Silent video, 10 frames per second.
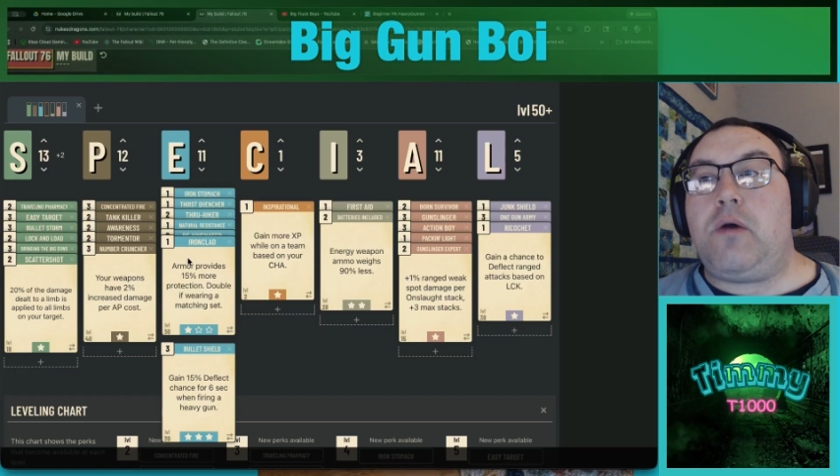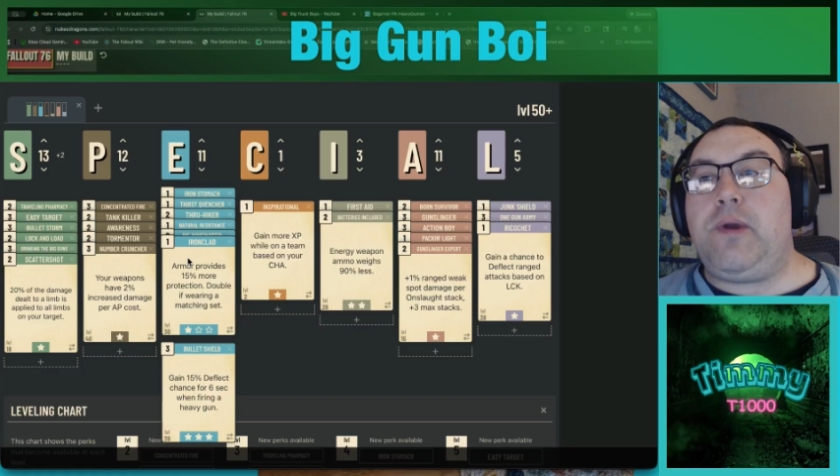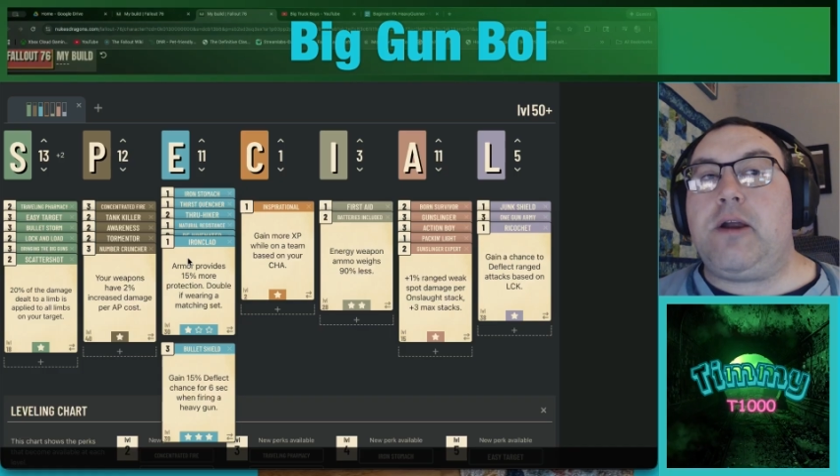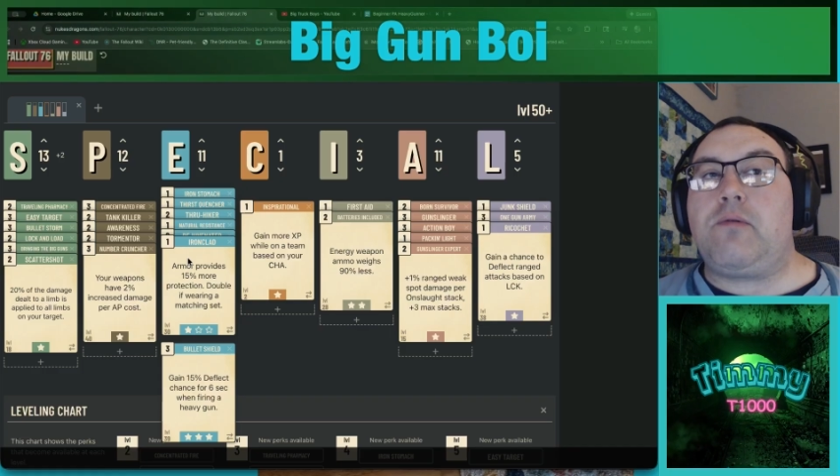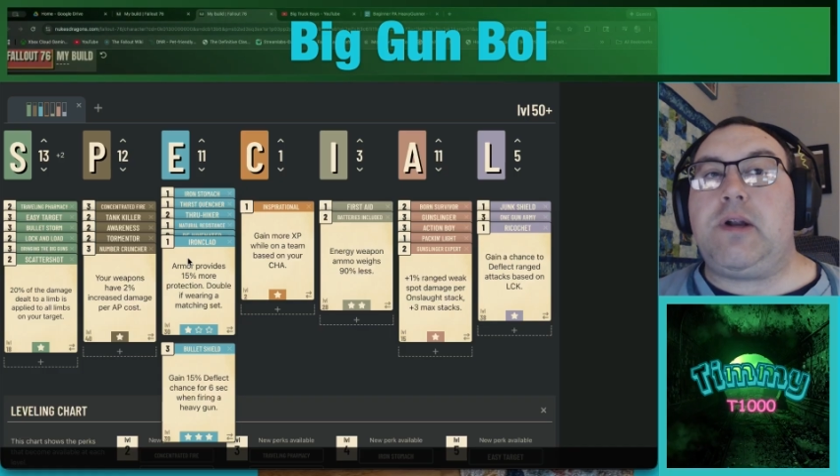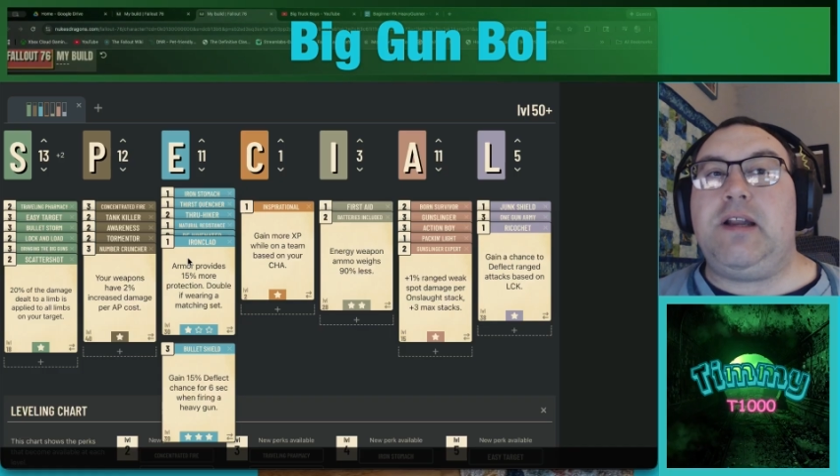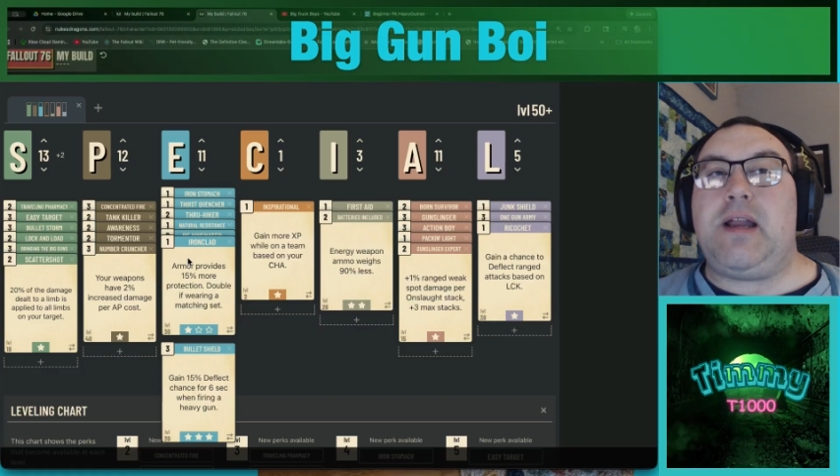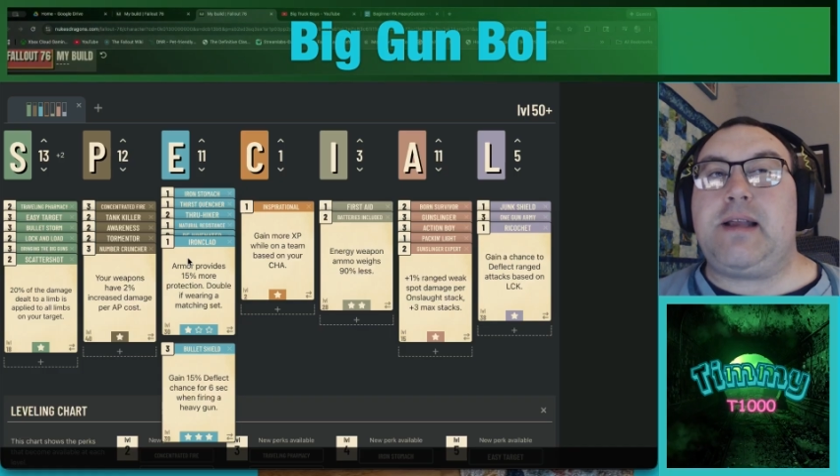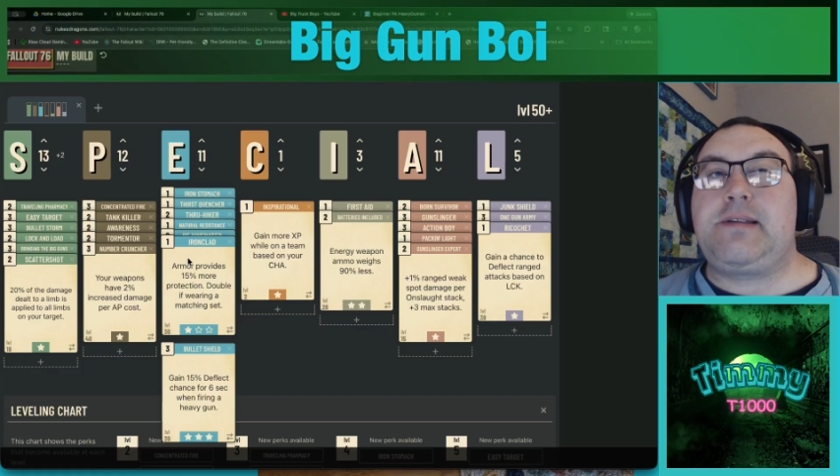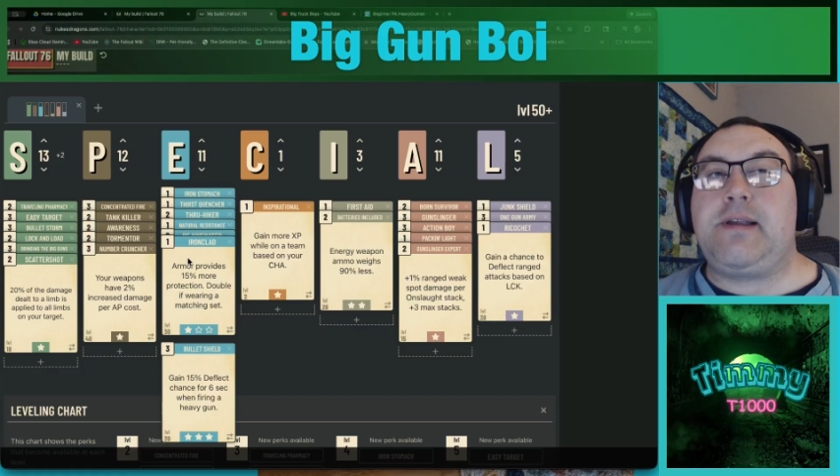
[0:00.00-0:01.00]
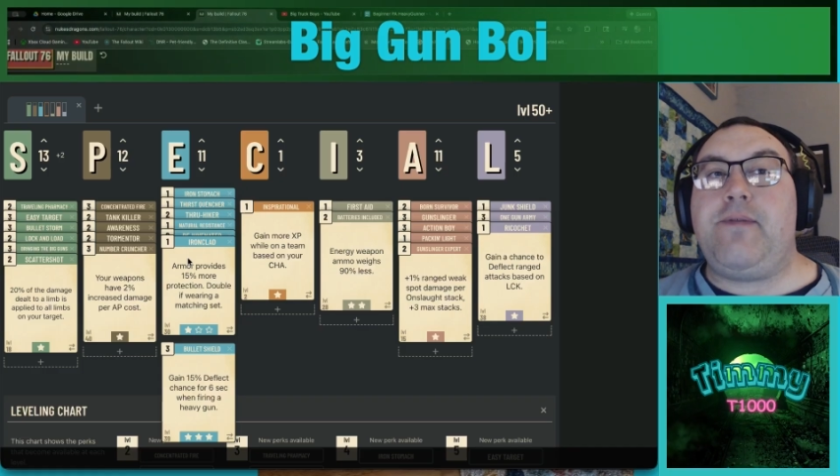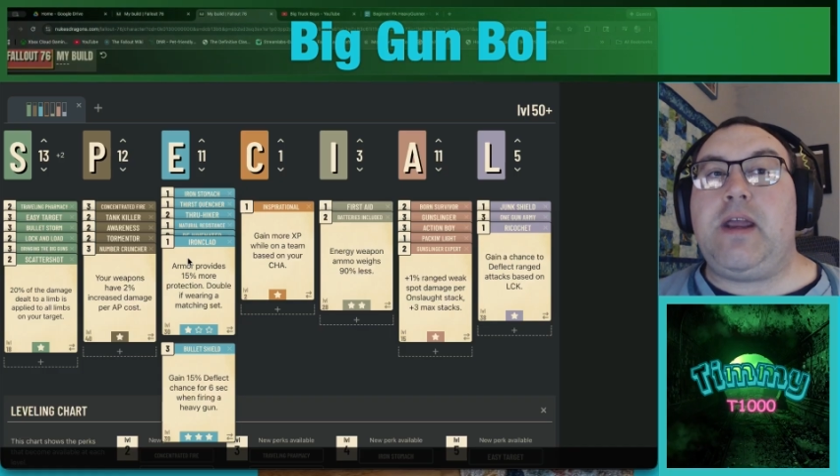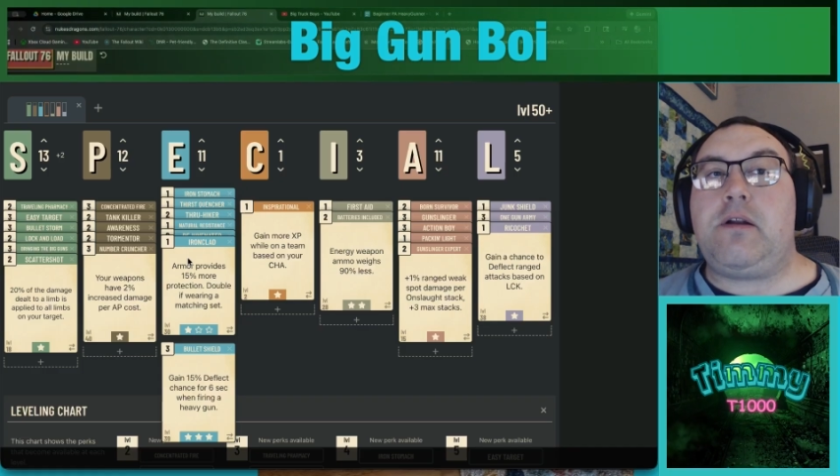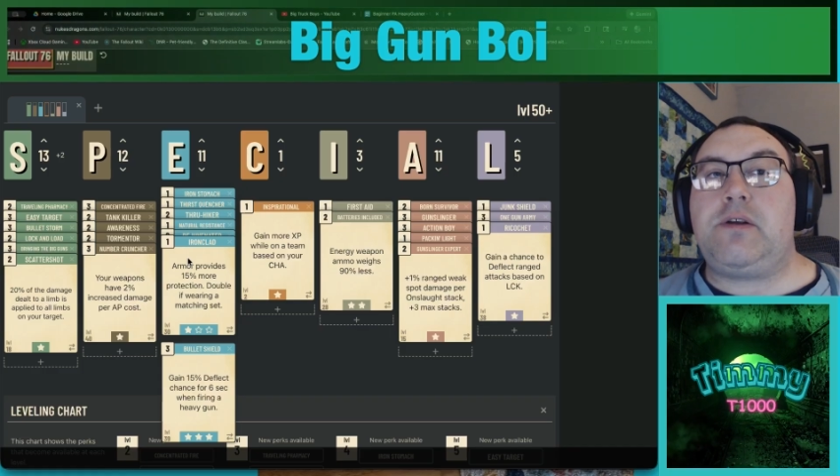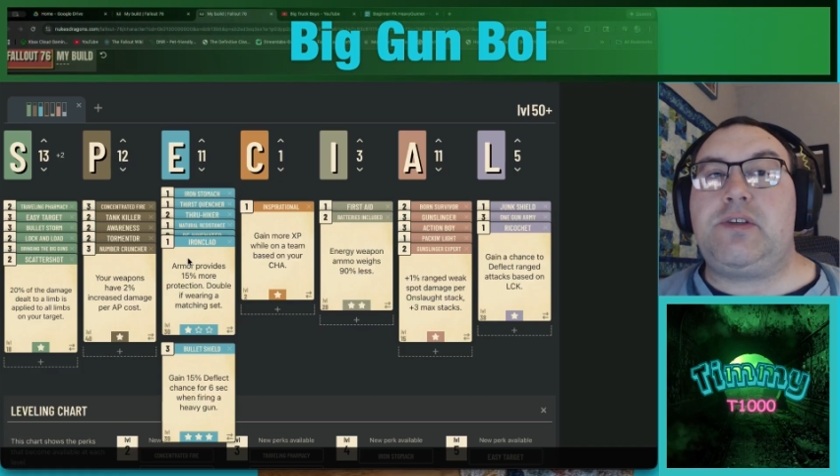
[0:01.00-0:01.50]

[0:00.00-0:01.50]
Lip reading: We are running Excavator,